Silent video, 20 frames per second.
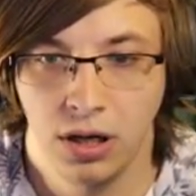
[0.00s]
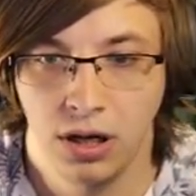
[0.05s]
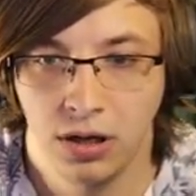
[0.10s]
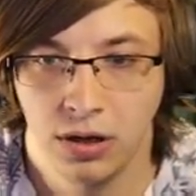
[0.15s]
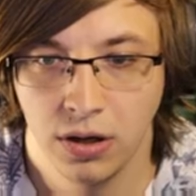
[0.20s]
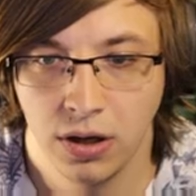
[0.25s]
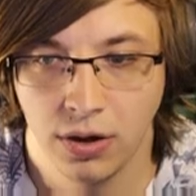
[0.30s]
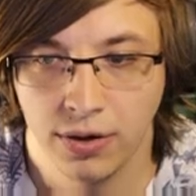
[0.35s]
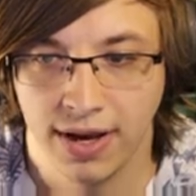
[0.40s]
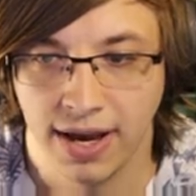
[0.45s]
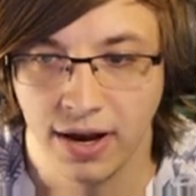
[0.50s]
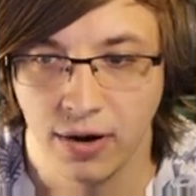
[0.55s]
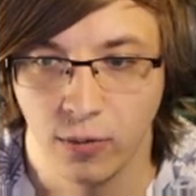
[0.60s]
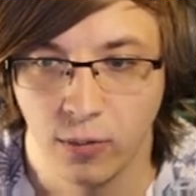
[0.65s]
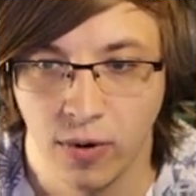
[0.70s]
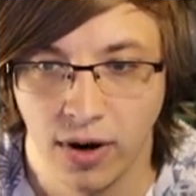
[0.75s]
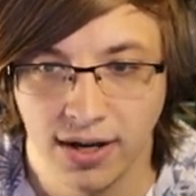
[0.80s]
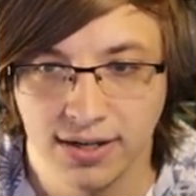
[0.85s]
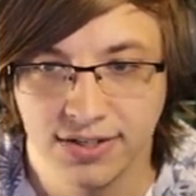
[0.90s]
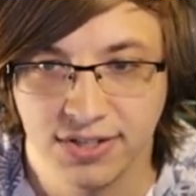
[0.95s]
okay, it
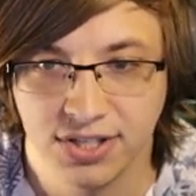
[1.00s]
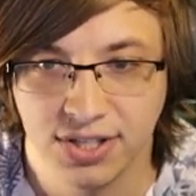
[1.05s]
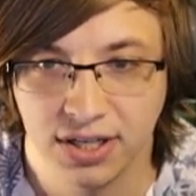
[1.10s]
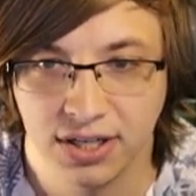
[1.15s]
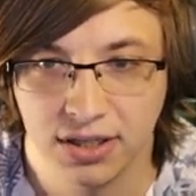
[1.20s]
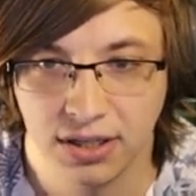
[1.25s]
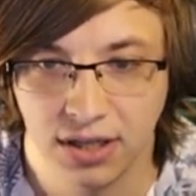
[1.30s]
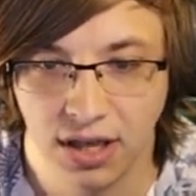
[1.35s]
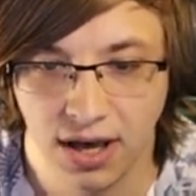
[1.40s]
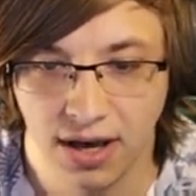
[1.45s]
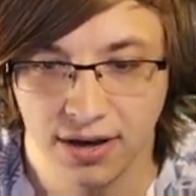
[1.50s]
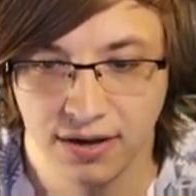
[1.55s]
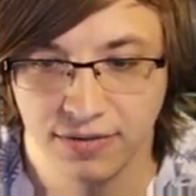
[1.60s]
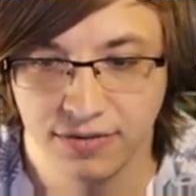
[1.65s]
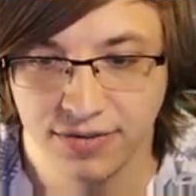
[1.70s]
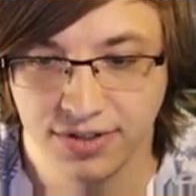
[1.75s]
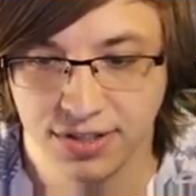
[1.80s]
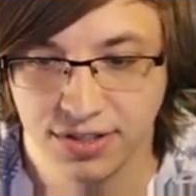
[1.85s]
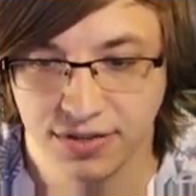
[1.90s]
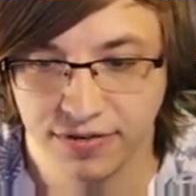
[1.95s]
wants the
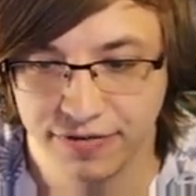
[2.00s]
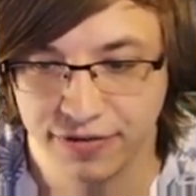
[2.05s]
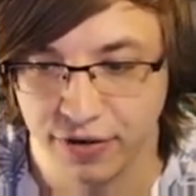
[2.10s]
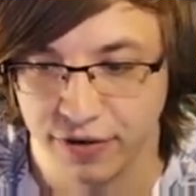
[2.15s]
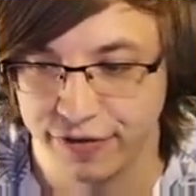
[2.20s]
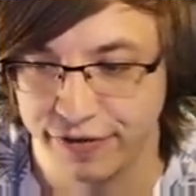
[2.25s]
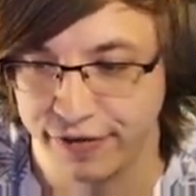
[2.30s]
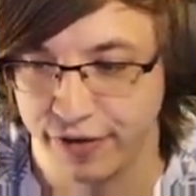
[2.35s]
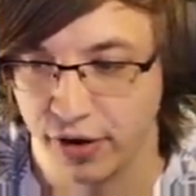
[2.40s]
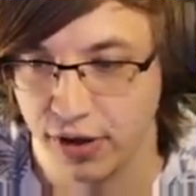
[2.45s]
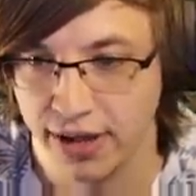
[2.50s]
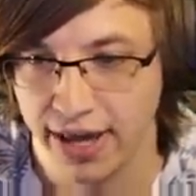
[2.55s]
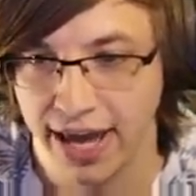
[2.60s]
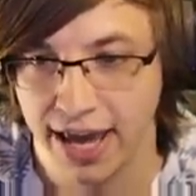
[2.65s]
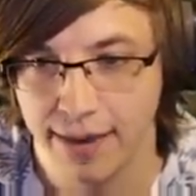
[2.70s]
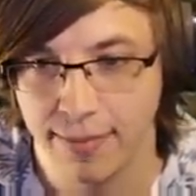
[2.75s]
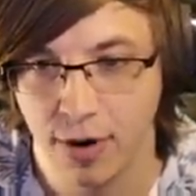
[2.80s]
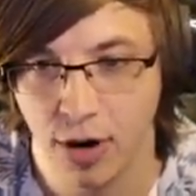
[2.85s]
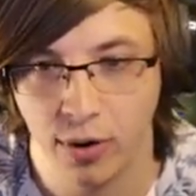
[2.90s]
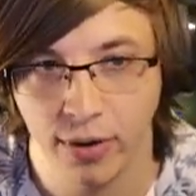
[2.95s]
gloves for full
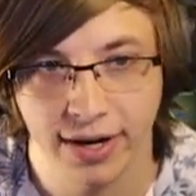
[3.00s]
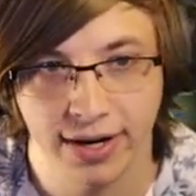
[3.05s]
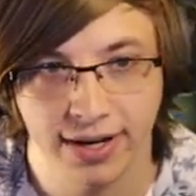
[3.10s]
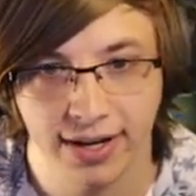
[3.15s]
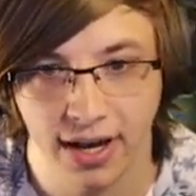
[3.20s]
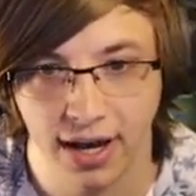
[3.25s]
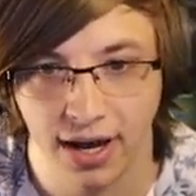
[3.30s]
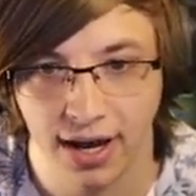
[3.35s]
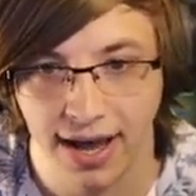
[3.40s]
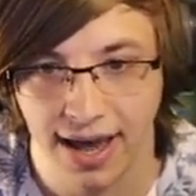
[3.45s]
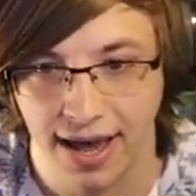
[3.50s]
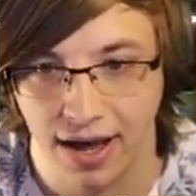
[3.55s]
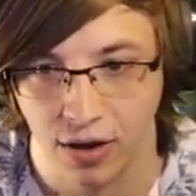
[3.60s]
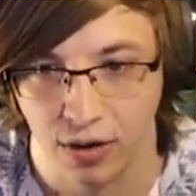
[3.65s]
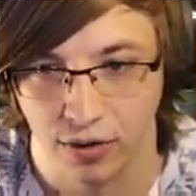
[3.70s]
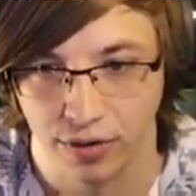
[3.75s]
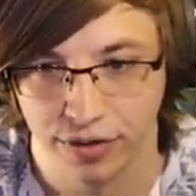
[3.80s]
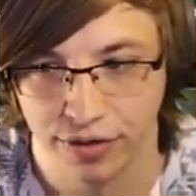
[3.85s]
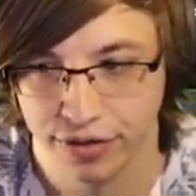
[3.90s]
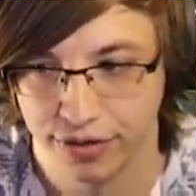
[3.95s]
ammo and uh,
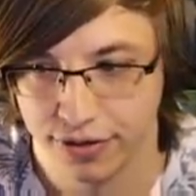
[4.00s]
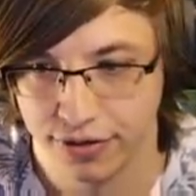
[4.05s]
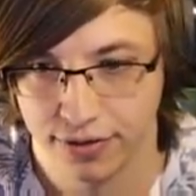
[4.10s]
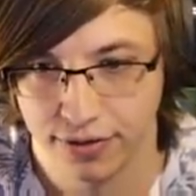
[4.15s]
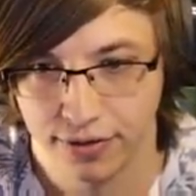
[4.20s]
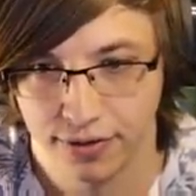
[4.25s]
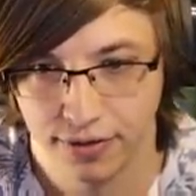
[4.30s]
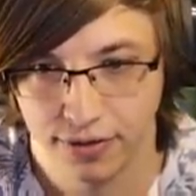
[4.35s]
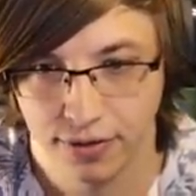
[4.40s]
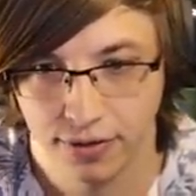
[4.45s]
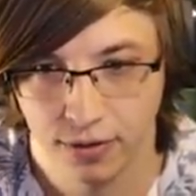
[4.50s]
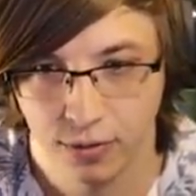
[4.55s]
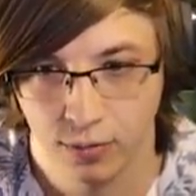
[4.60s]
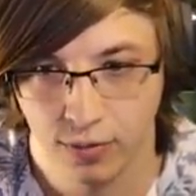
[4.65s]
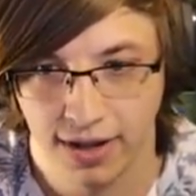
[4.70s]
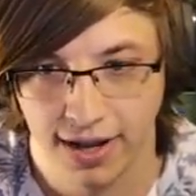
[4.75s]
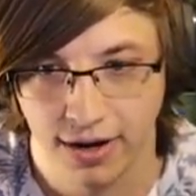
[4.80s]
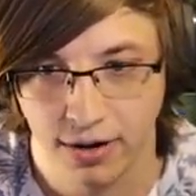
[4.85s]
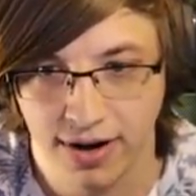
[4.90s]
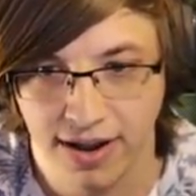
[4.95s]
health. Well,
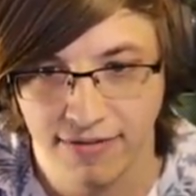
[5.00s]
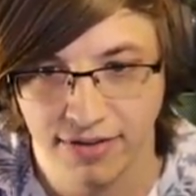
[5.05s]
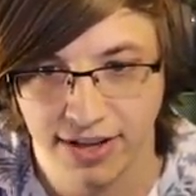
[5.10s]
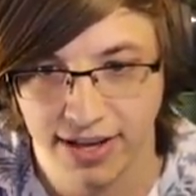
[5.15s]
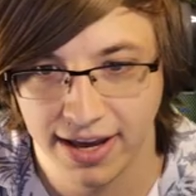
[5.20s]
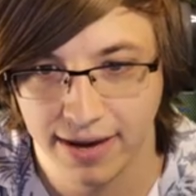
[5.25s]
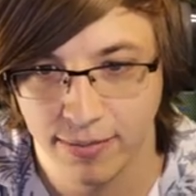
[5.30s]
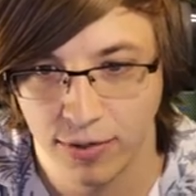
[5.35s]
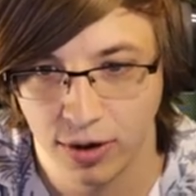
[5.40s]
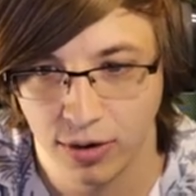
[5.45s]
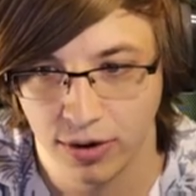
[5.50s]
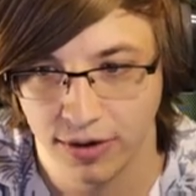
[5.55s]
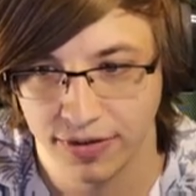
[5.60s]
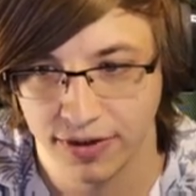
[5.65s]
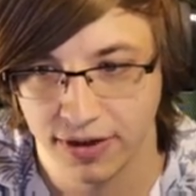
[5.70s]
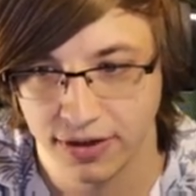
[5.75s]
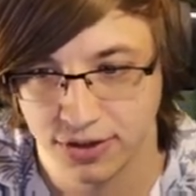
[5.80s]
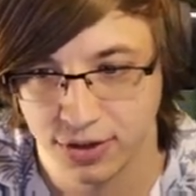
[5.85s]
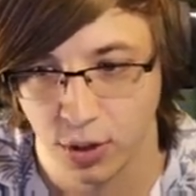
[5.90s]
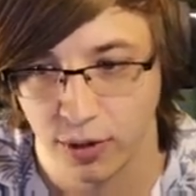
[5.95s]
I don't have any ammo on
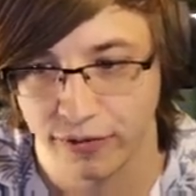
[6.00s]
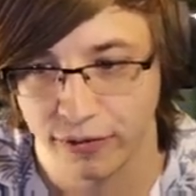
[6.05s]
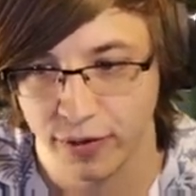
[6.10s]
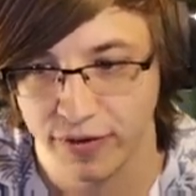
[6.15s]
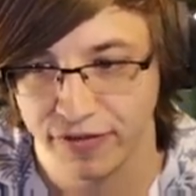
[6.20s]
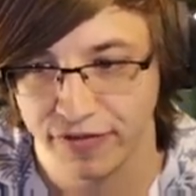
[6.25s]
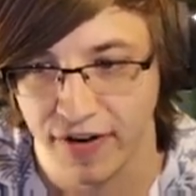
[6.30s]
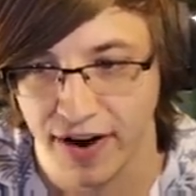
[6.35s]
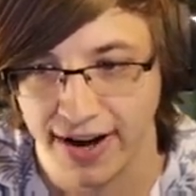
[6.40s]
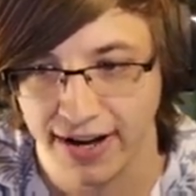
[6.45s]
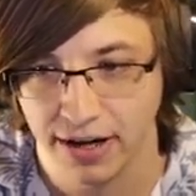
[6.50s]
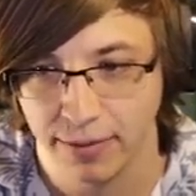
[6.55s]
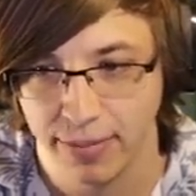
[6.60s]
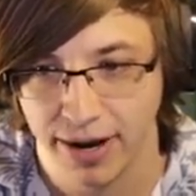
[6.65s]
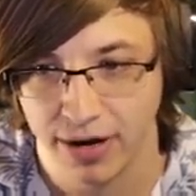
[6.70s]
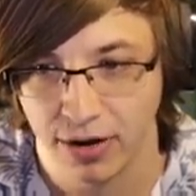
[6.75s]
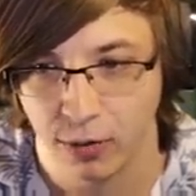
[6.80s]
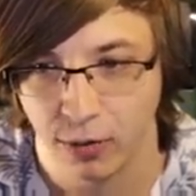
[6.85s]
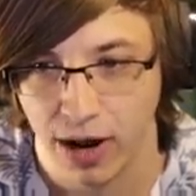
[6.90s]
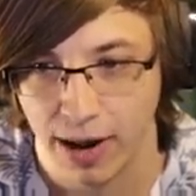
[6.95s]
the... So if we find a
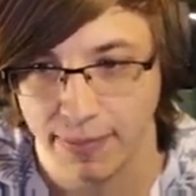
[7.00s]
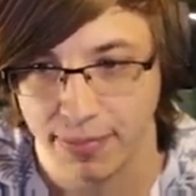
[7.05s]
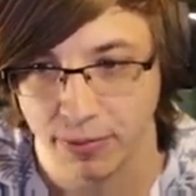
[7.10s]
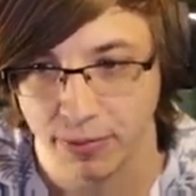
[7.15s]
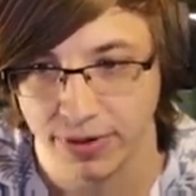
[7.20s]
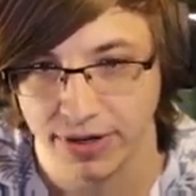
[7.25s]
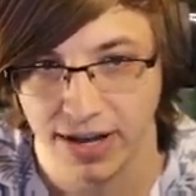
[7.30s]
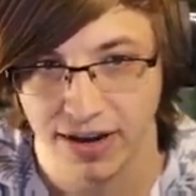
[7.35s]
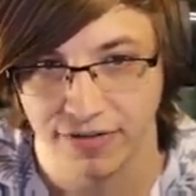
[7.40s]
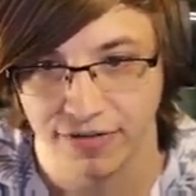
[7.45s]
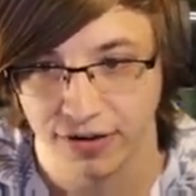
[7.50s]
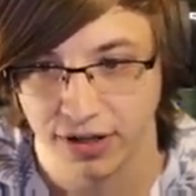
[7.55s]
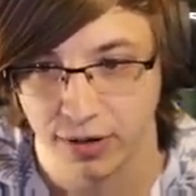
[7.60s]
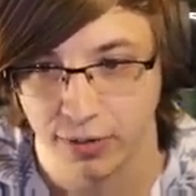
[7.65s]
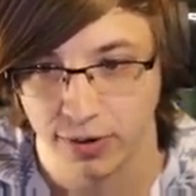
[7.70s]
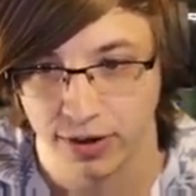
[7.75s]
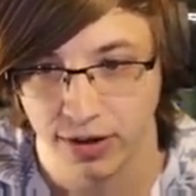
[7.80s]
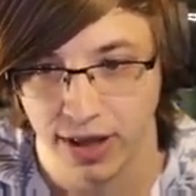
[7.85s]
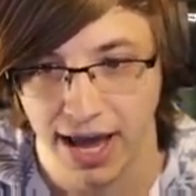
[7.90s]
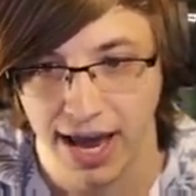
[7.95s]
better weapon, we definitely
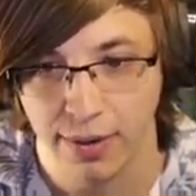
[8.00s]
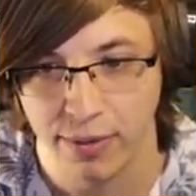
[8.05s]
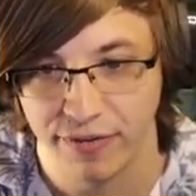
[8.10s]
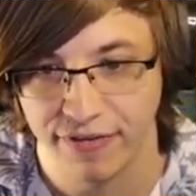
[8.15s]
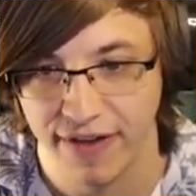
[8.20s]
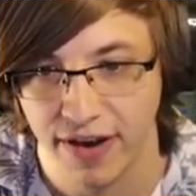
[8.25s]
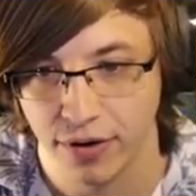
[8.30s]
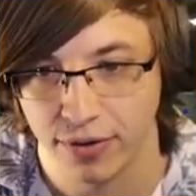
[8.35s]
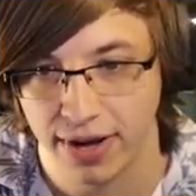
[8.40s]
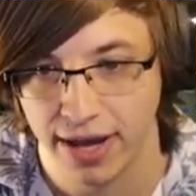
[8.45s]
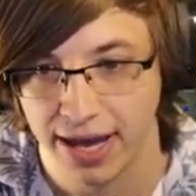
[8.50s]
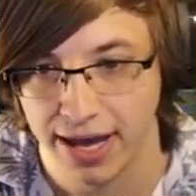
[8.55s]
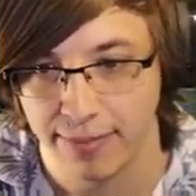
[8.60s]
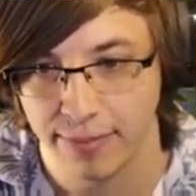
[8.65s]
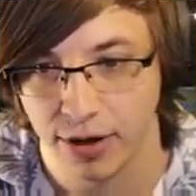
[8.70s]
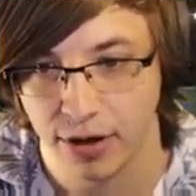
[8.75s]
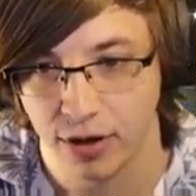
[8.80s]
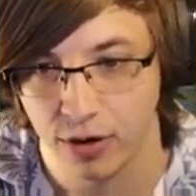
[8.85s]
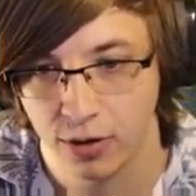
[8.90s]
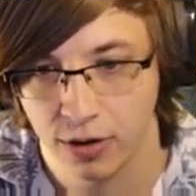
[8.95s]
will. Hey, we found
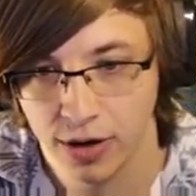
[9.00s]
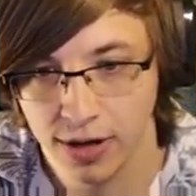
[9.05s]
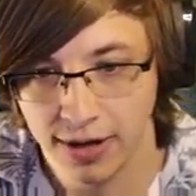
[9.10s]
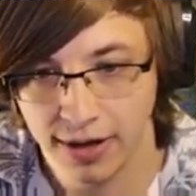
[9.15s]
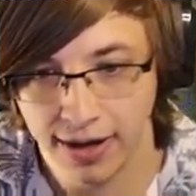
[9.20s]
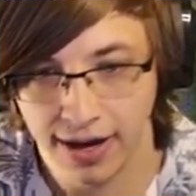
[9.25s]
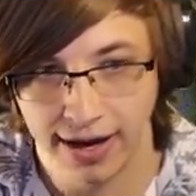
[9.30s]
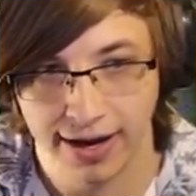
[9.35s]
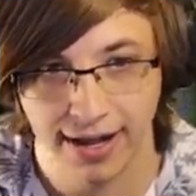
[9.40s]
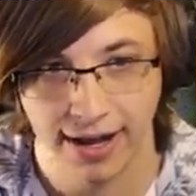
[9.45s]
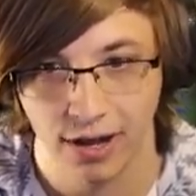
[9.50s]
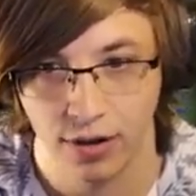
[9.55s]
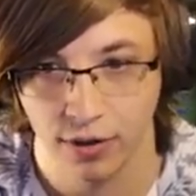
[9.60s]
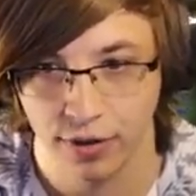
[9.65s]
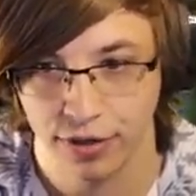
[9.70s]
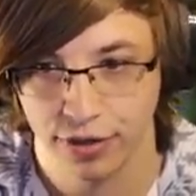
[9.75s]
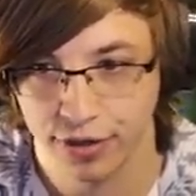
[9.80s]
ammo and health.